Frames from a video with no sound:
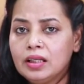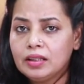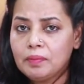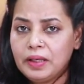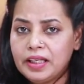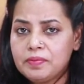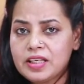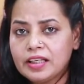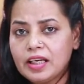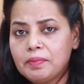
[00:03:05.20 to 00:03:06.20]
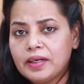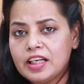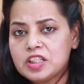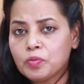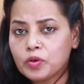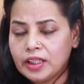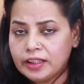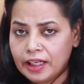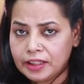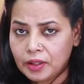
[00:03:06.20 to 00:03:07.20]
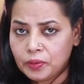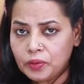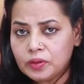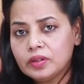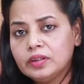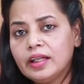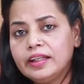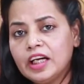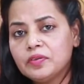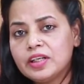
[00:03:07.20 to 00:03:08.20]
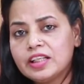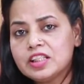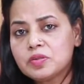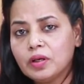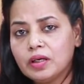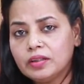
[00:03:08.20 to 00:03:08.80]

the paid up share capital is more than 10 crore, the net worth is